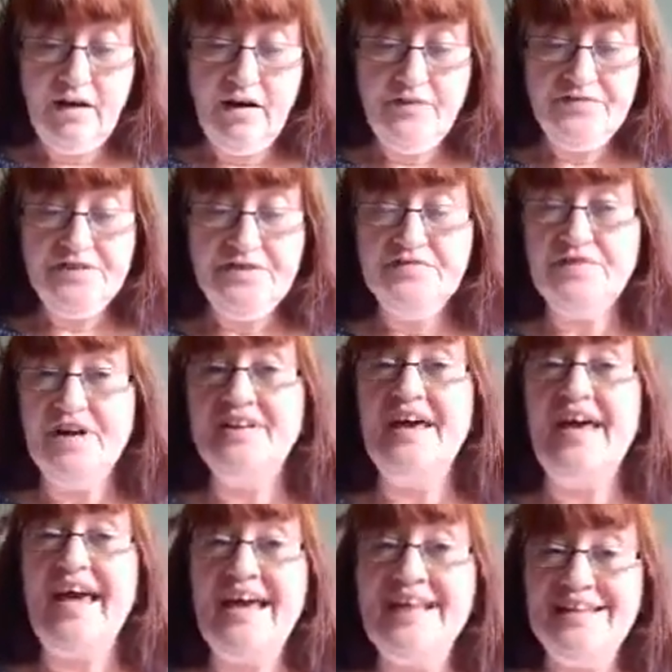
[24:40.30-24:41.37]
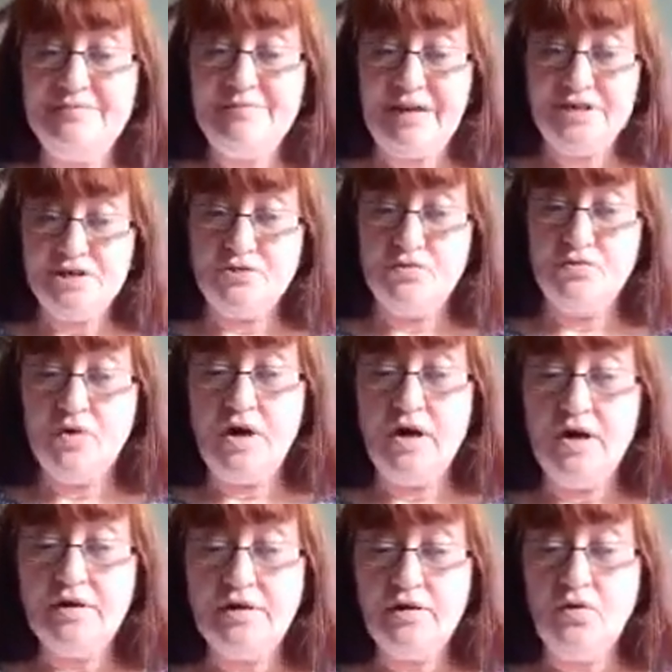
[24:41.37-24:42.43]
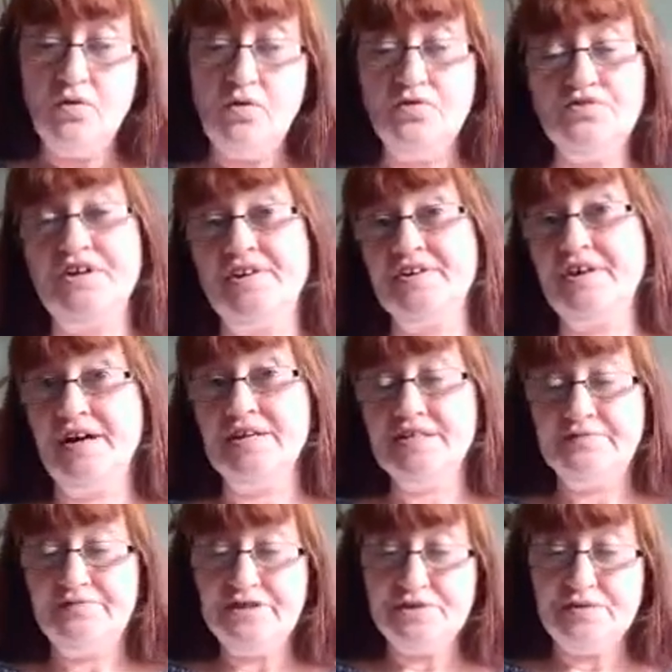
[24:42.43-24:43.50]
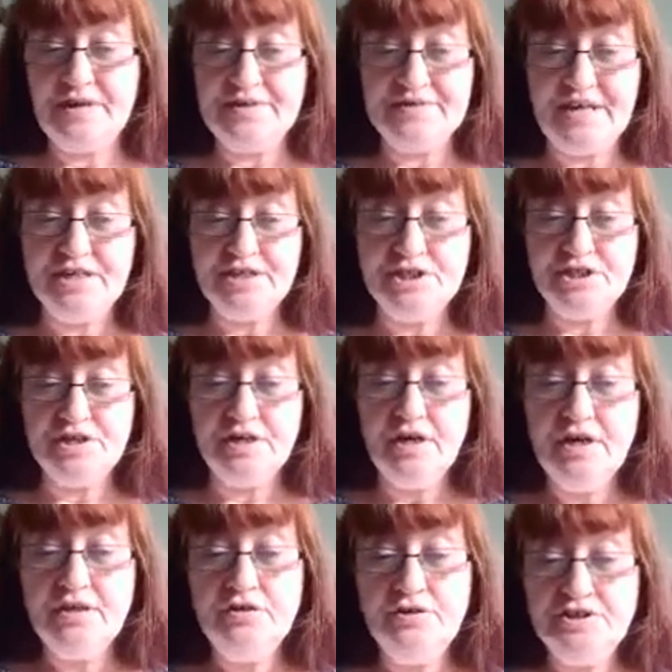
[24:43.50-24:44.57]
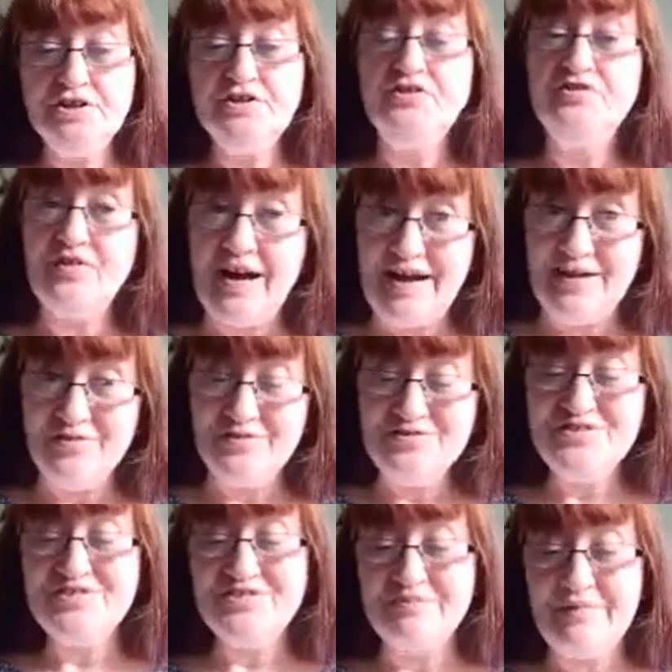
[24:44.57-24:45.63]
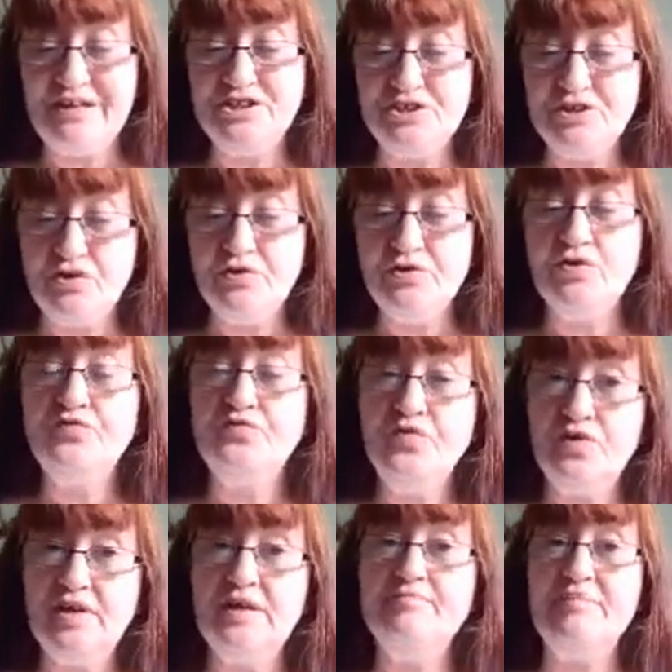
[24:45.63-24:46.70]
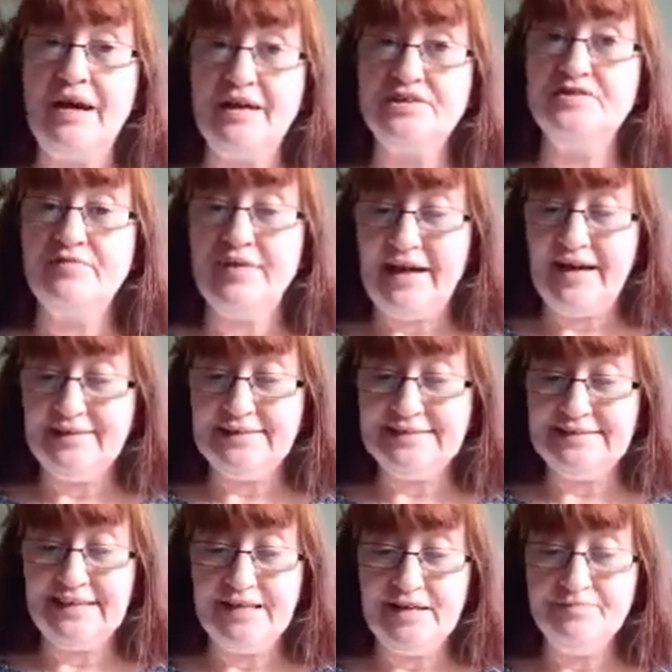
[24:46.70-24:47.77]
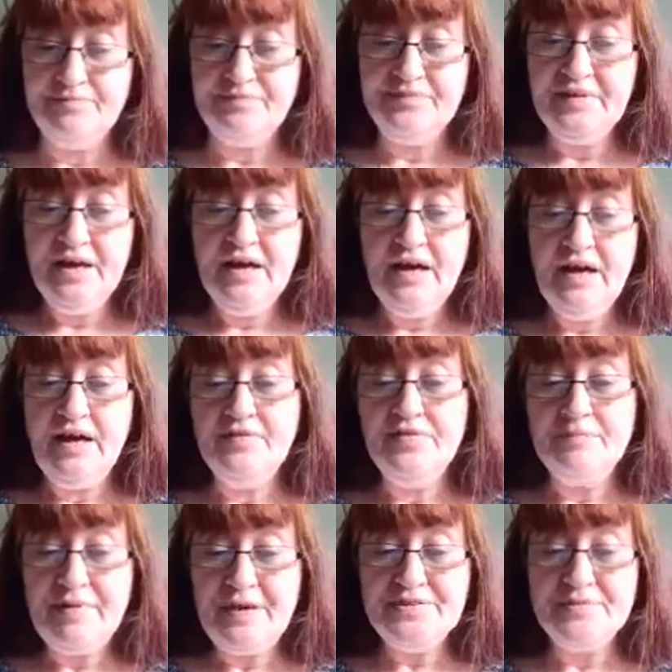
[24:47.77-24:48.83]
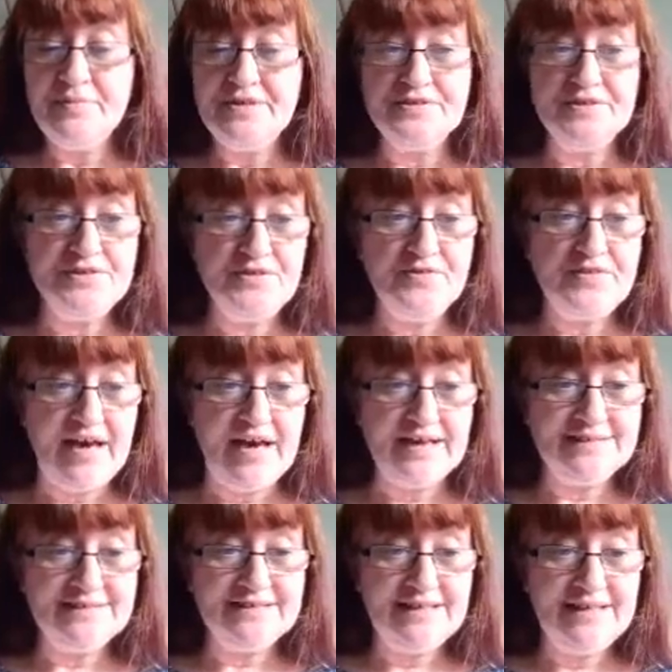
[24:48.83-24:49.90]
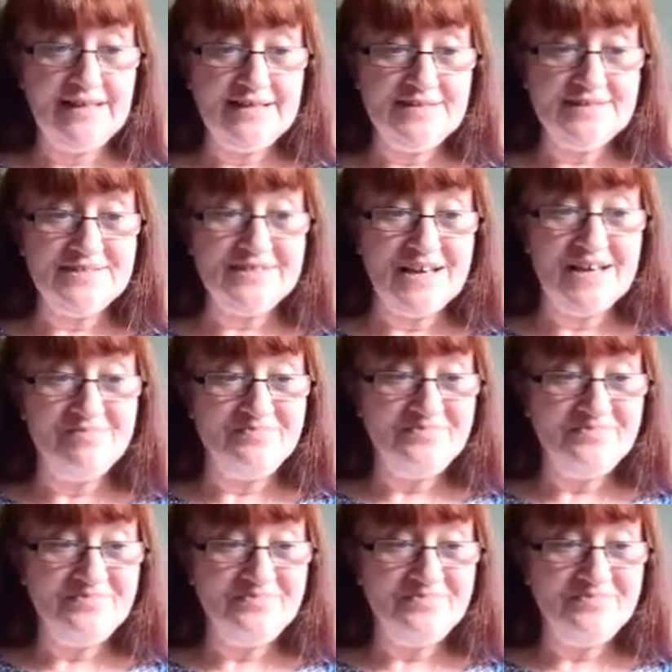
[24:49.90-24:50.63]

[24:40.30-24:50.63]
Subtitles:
After you've done any magical work or done a guided visualization, you should ground to make sure you're fully back to reality. And the best way to do that is